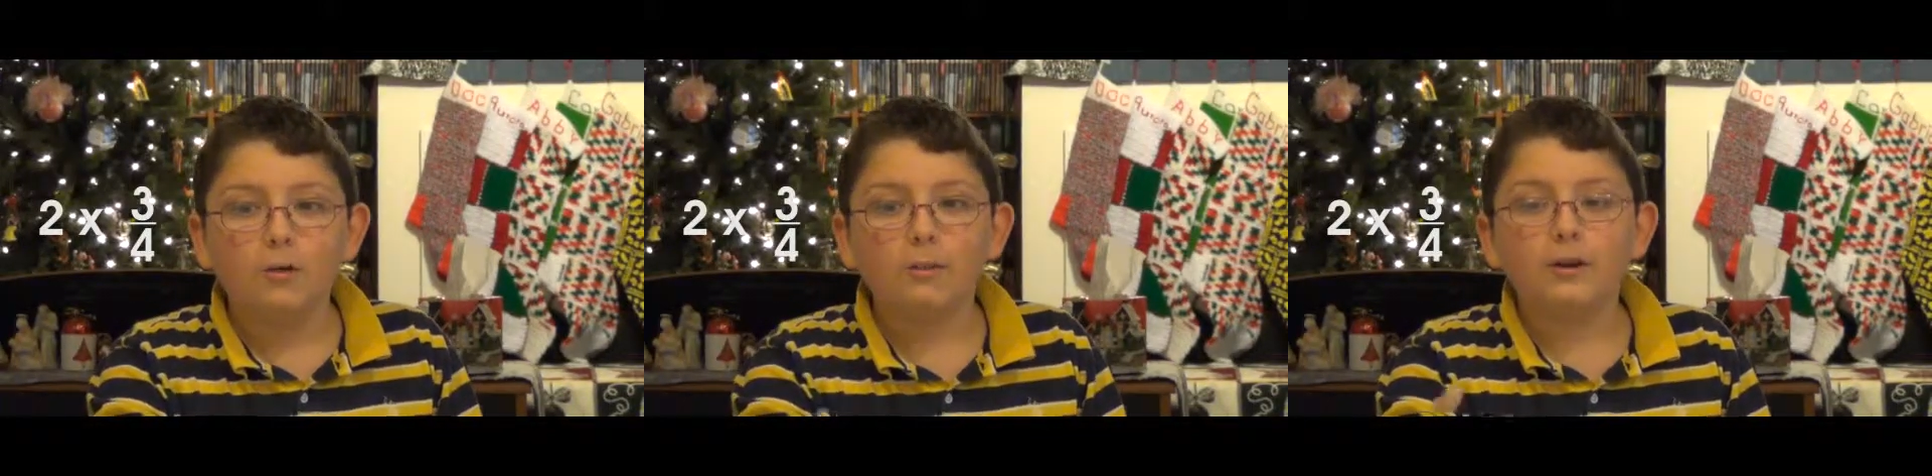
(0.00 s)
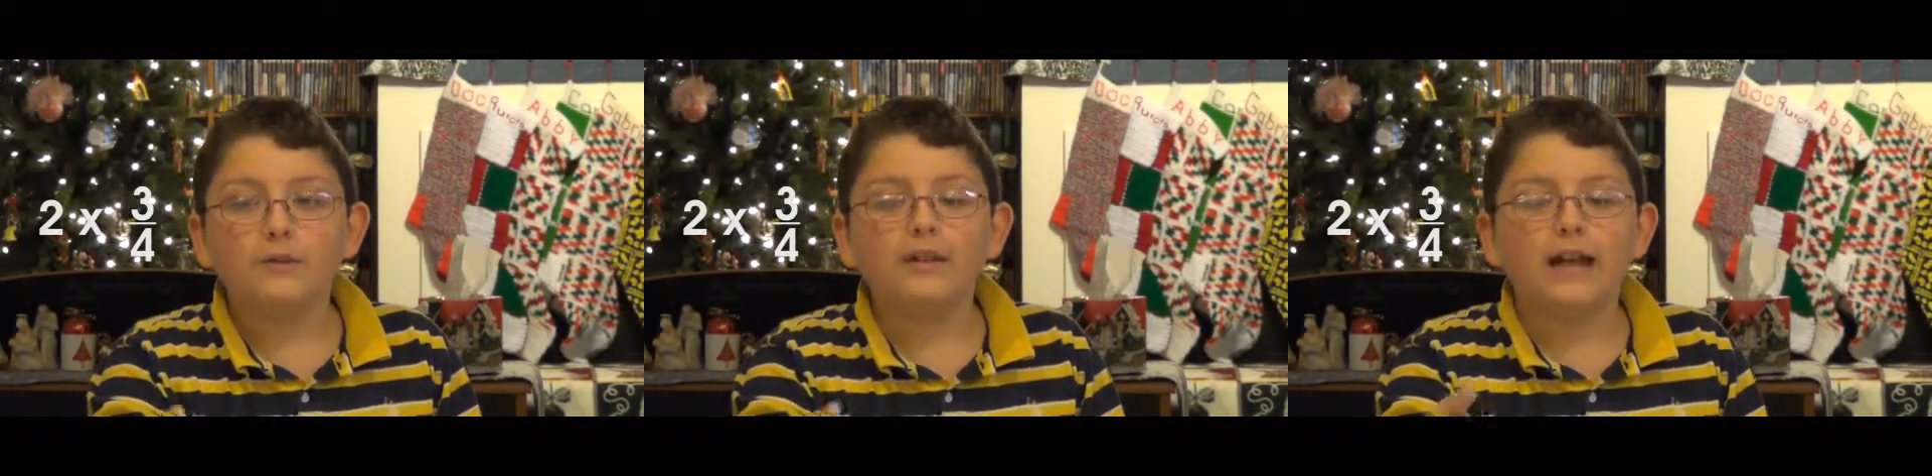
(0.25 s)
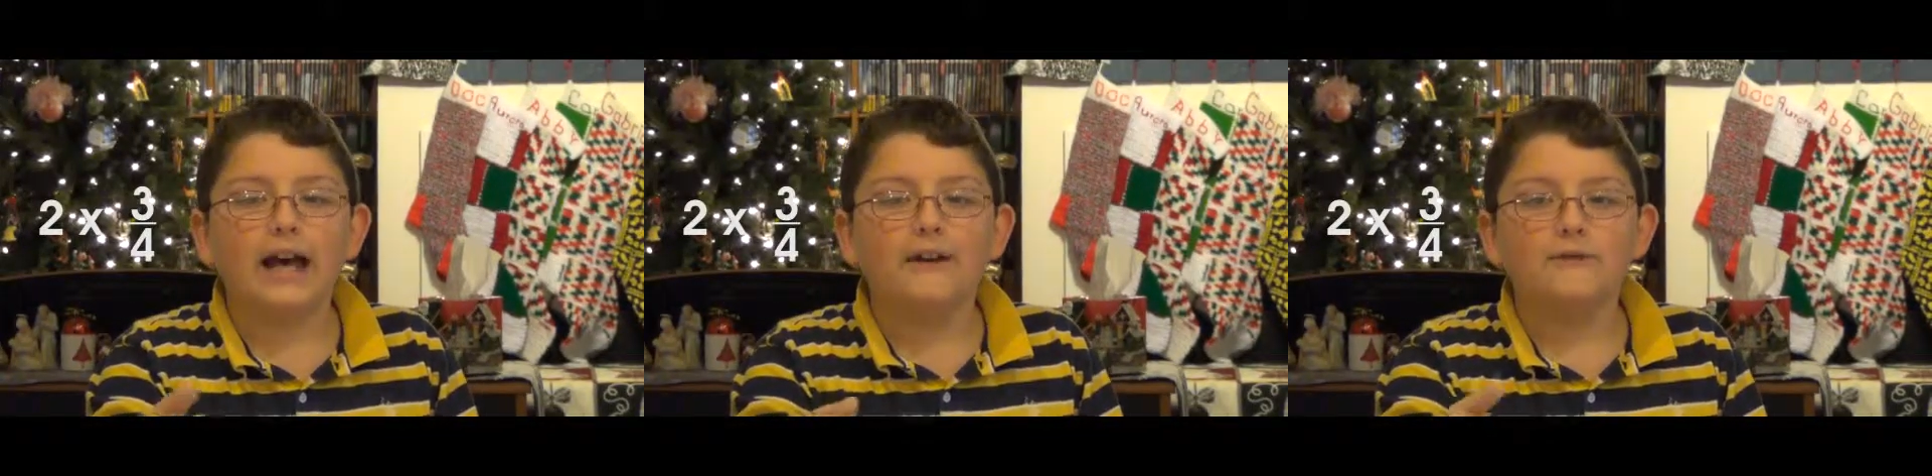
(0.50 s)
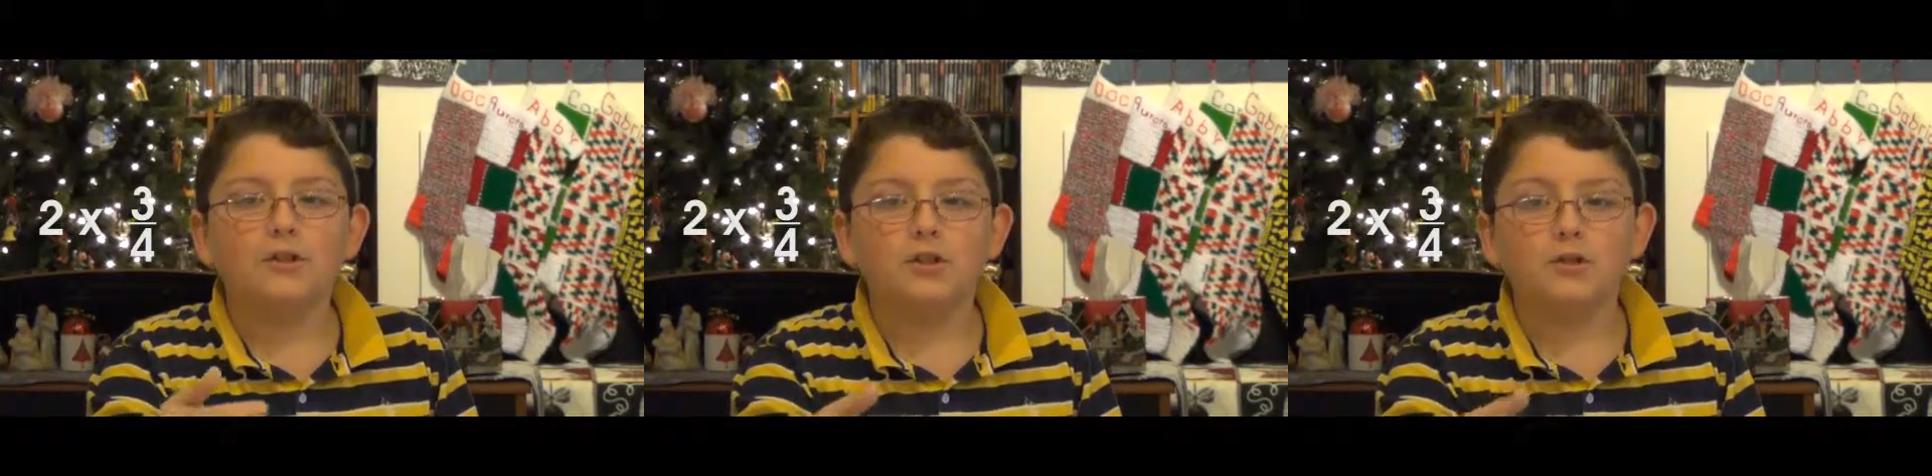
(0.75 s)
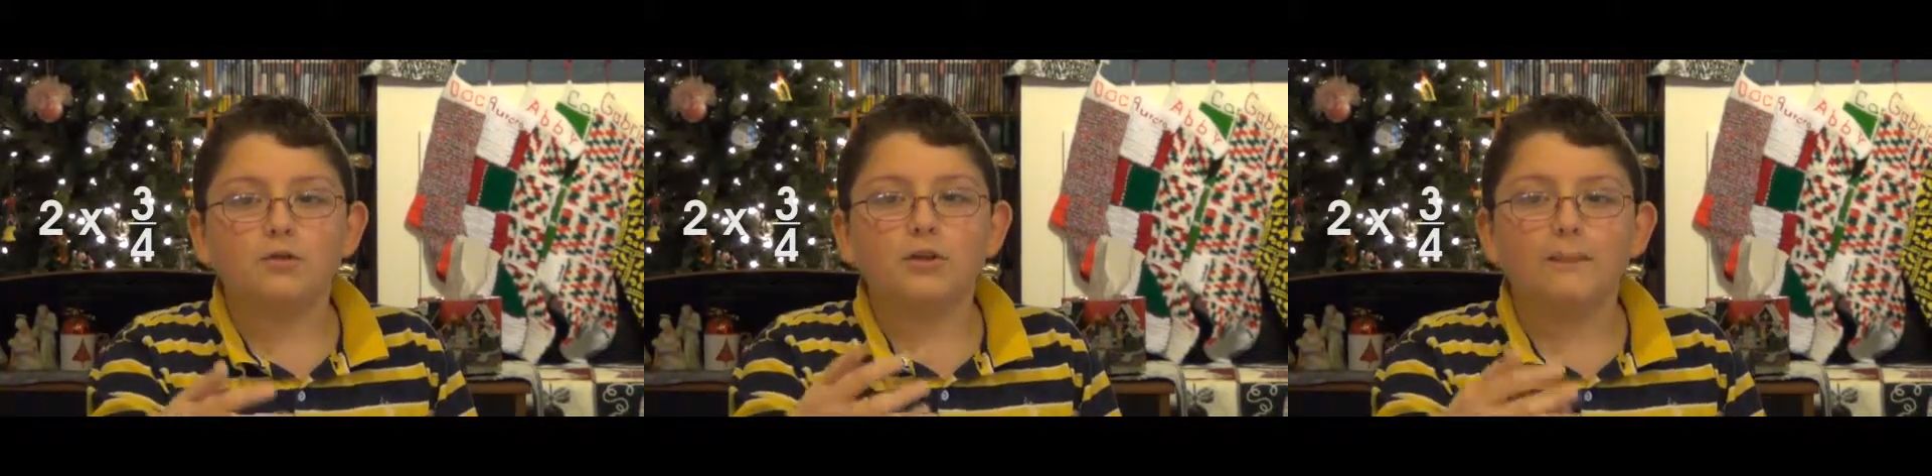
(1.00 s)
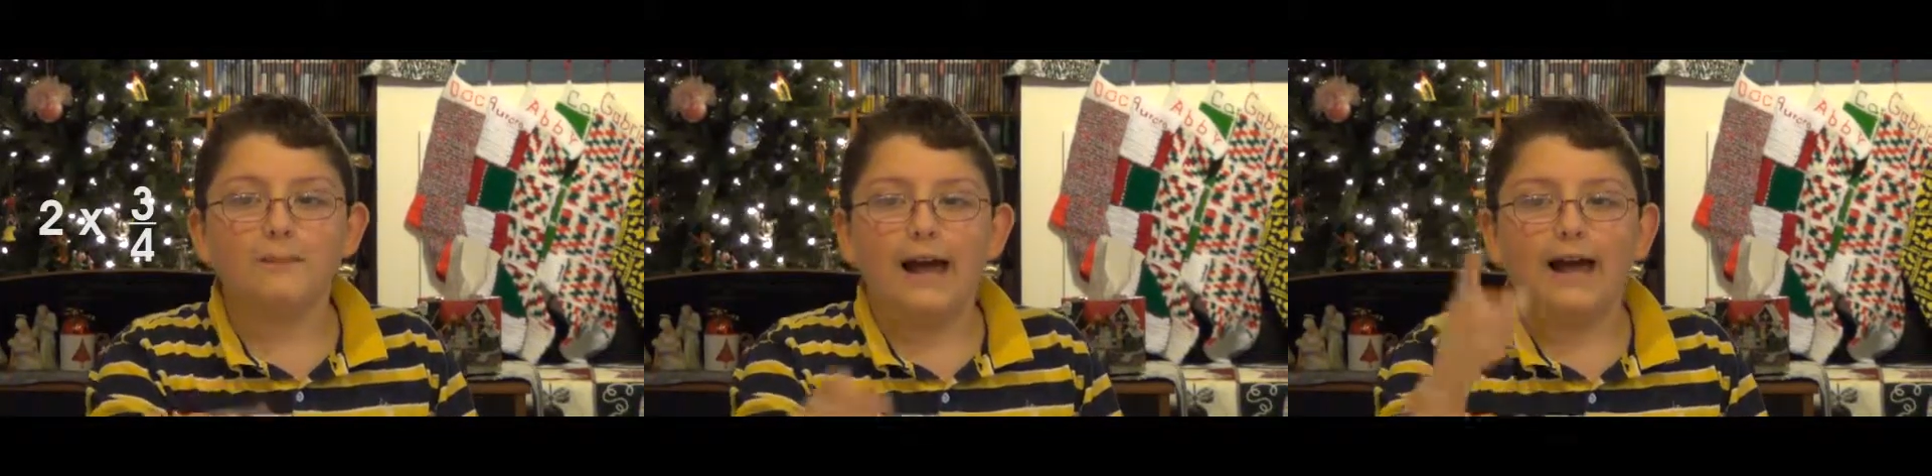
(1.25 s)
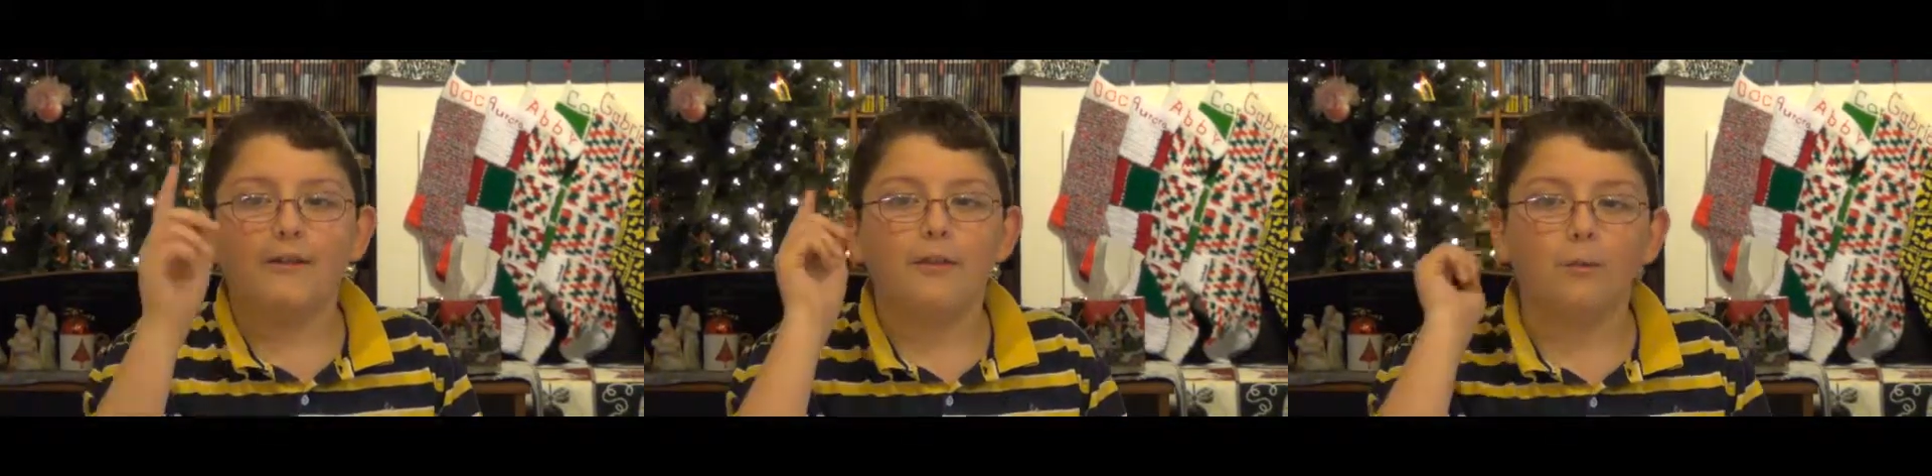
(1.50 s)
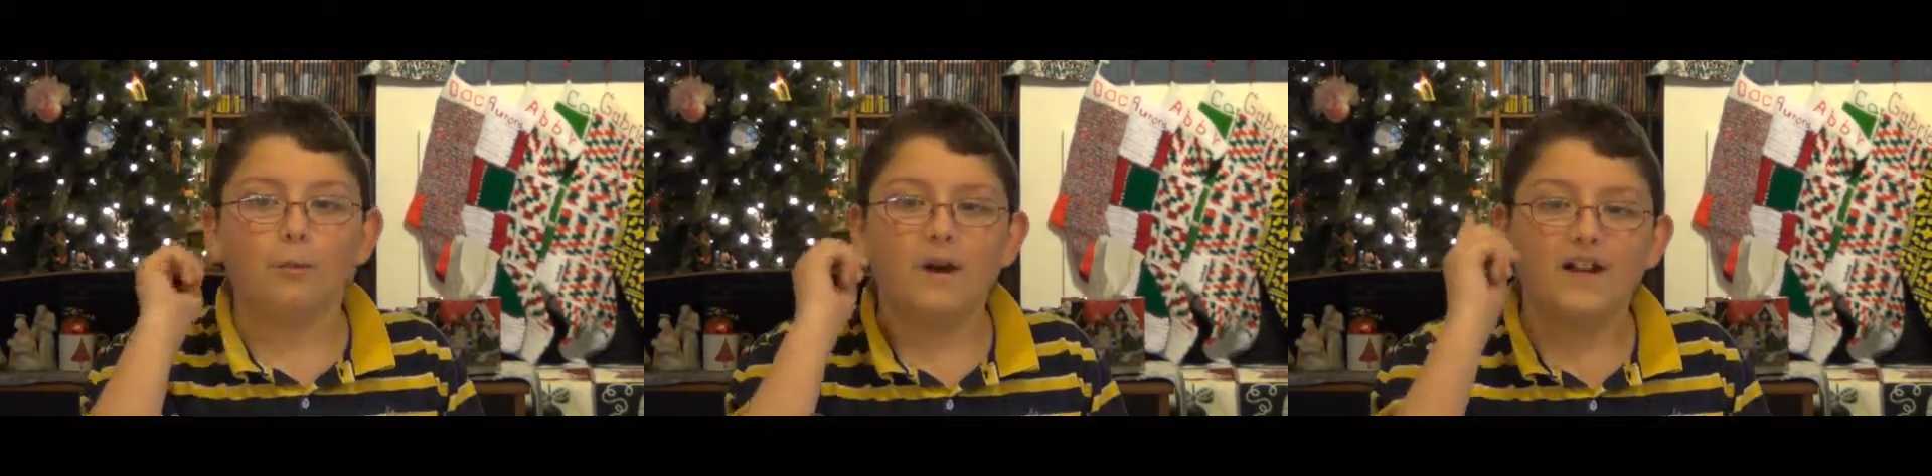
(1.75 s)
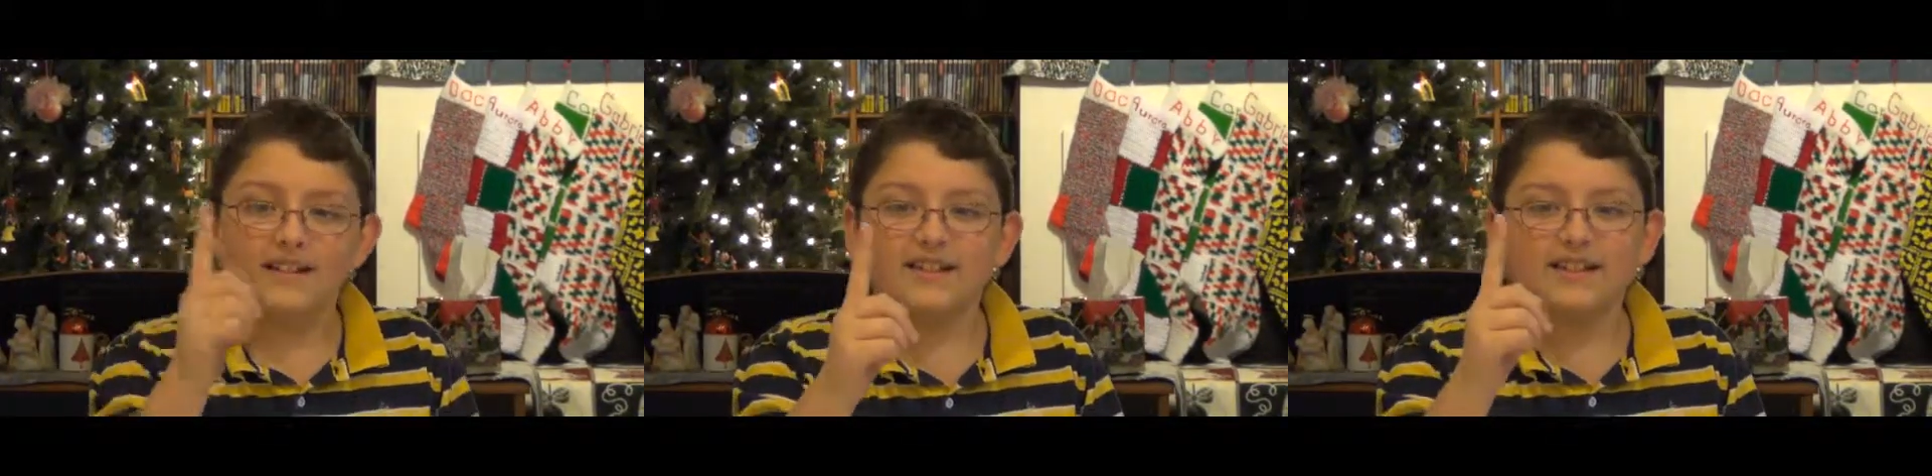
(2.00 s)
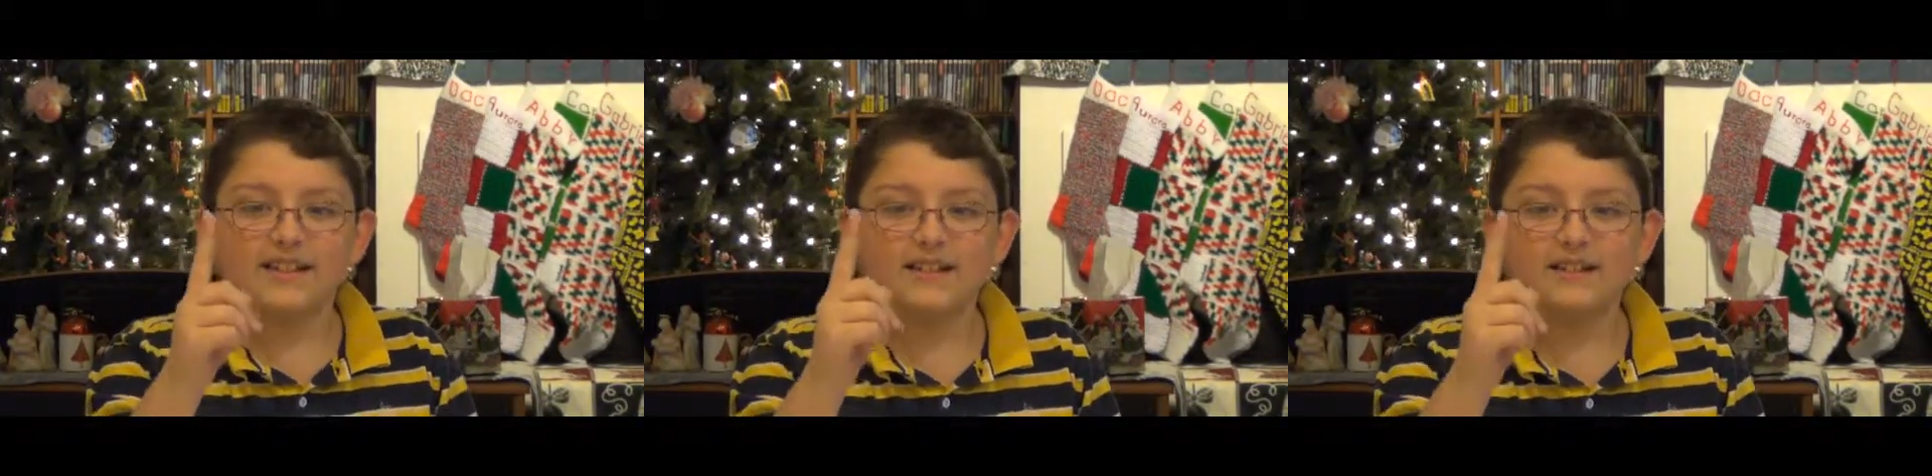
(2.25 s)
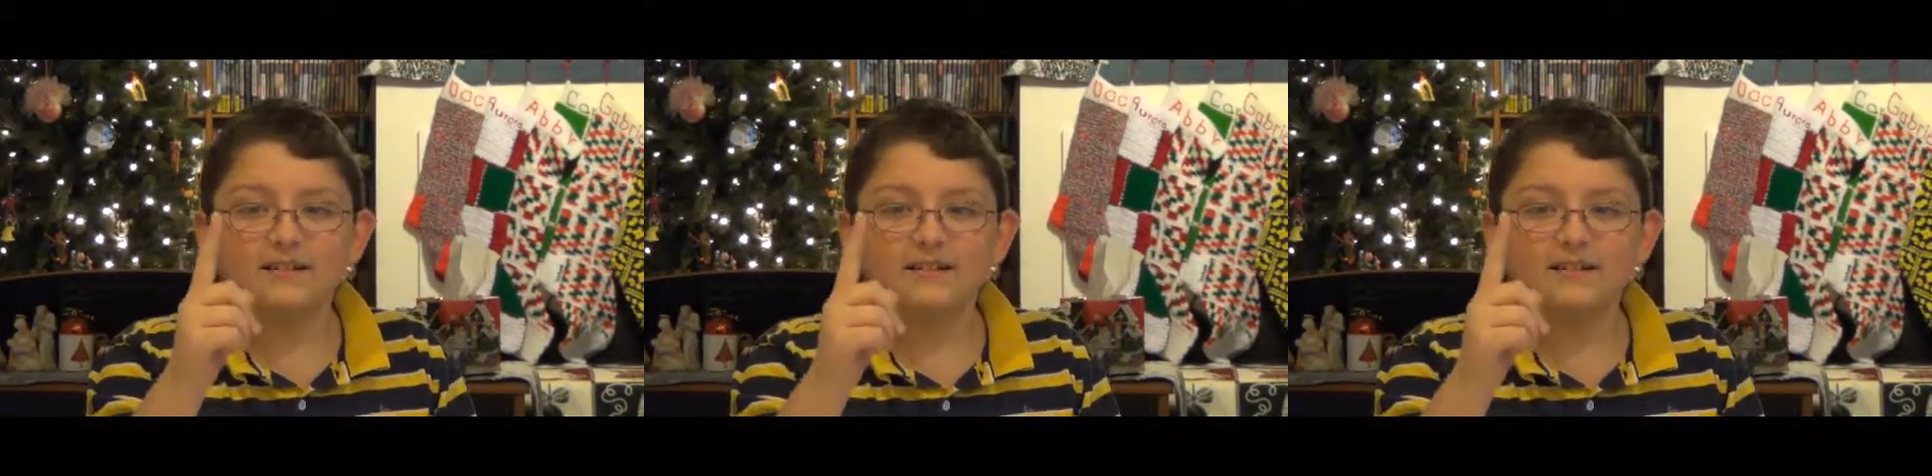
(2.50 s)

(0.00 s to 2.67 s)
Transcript: we only have to do the math once.